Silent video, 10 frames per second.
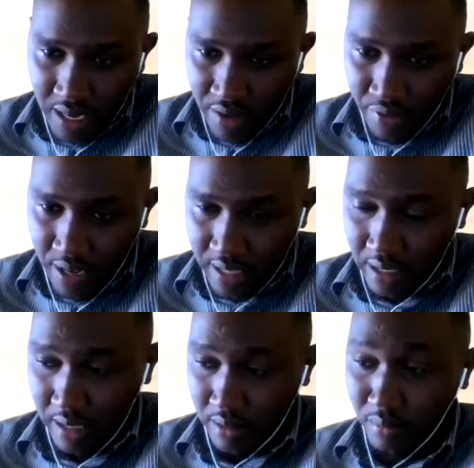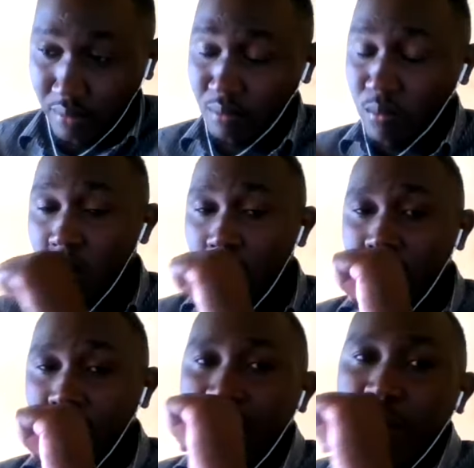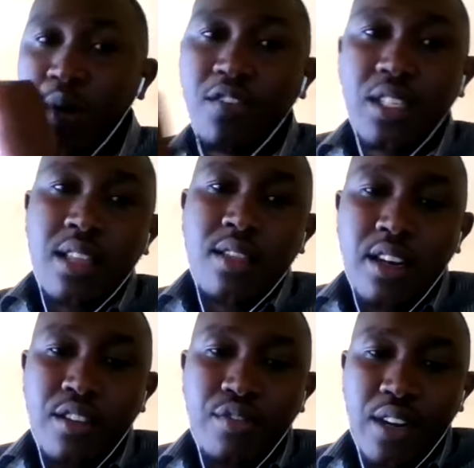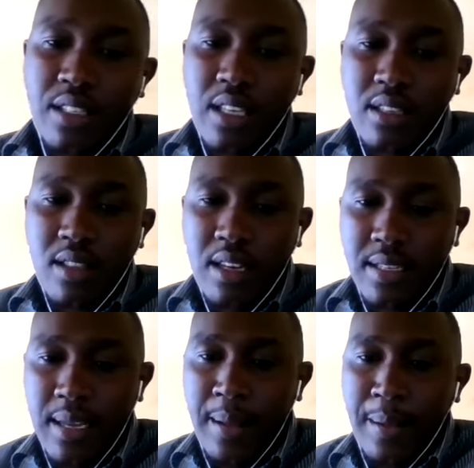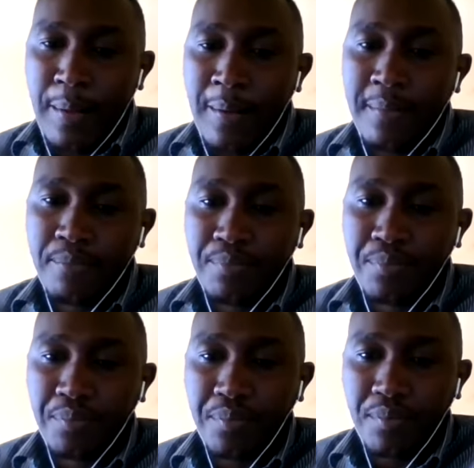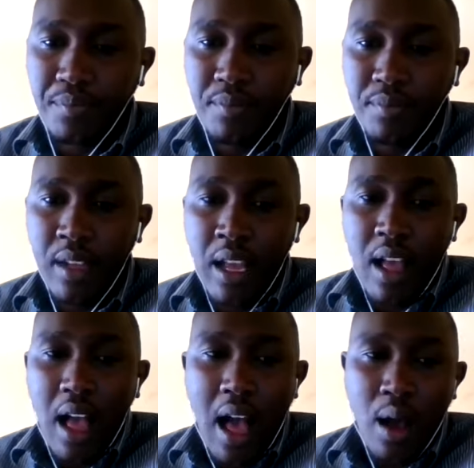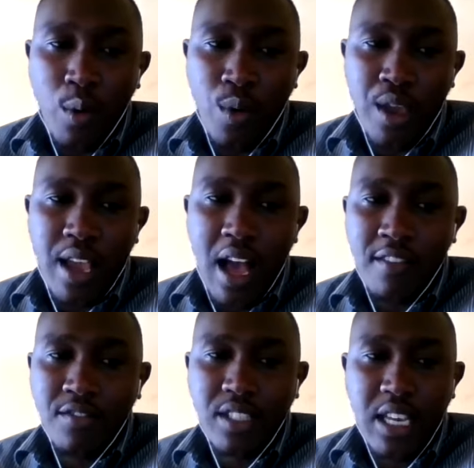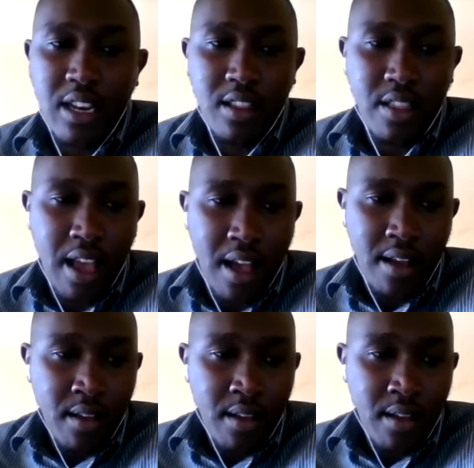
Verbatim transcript: differences. You have seen the differences that uh, uh, we have seen there.